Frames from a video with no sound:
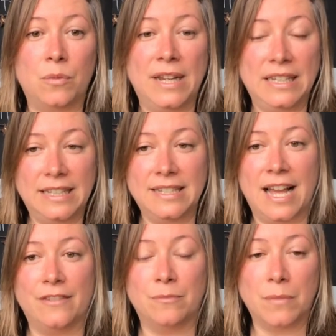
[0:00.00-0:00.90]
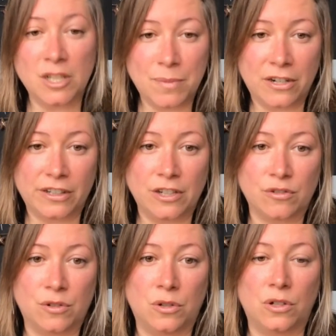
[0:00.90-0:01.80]
we need to have much better
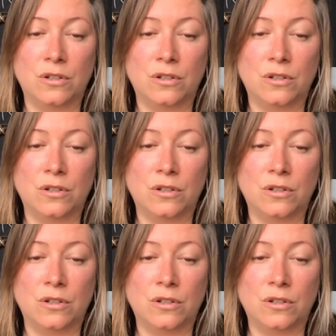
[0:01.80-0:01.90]
control